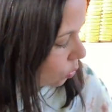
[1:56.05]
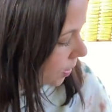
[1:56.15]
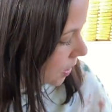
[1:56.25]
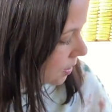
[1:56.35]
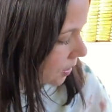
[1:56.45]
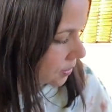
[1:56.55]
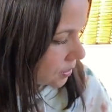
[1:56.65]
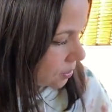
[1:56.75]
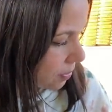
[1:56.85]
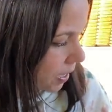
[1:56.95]
many things
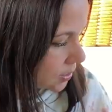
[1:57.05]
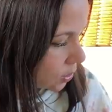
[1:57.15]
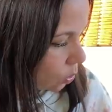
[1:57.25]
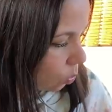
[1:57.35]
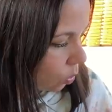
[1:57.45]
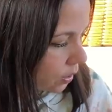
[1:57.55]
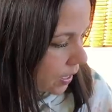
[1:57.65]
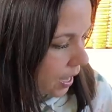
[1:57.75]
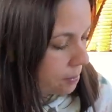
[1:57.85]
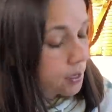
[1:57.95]
into my decor
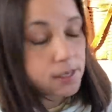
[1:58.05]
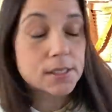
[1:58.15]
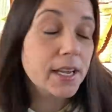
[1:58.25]
yet because,